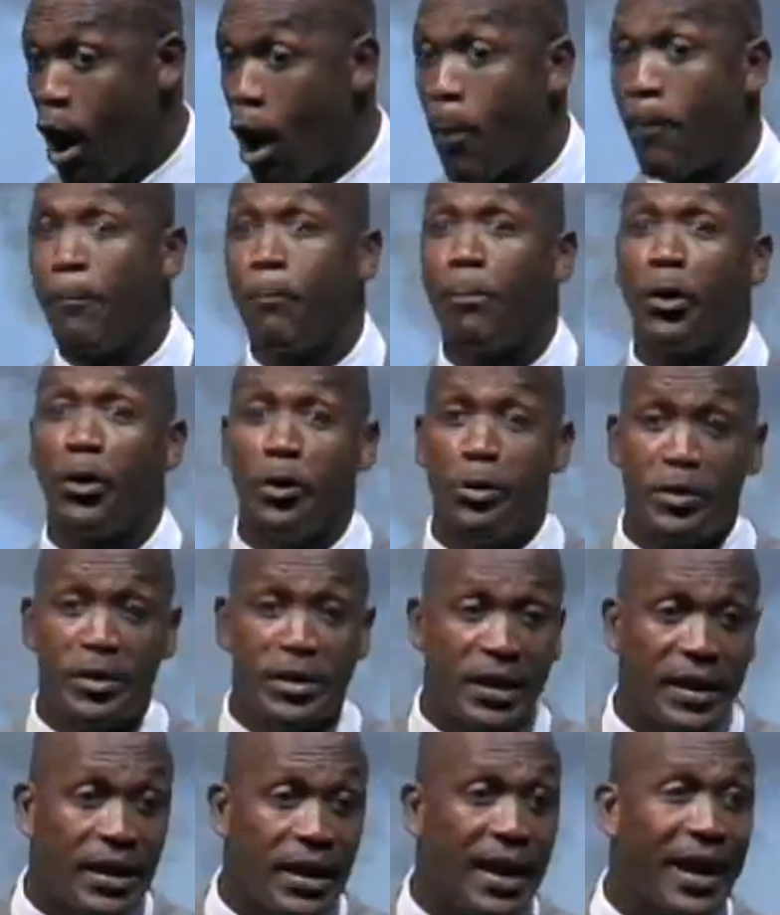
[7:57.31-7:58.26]
are
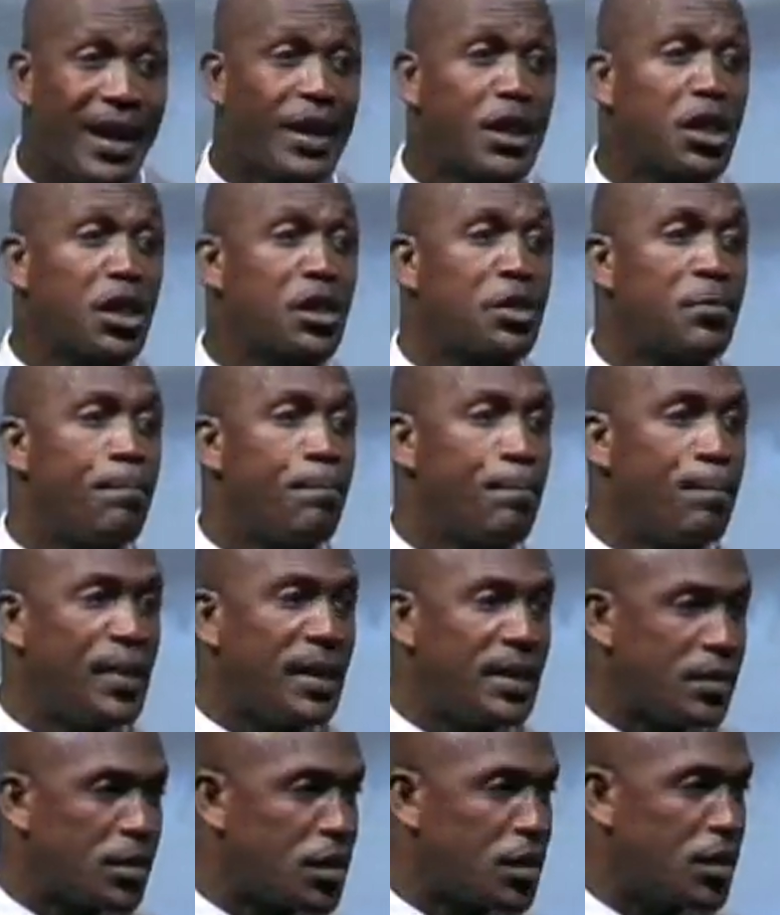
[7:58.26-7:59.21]
pretty
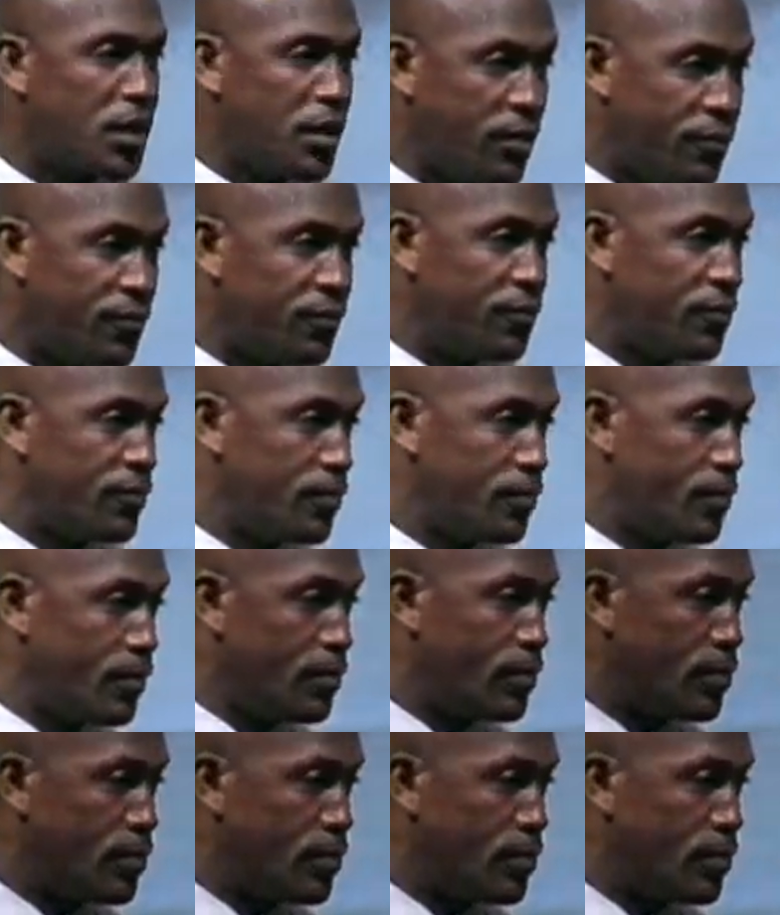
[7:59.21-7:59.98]
expensive.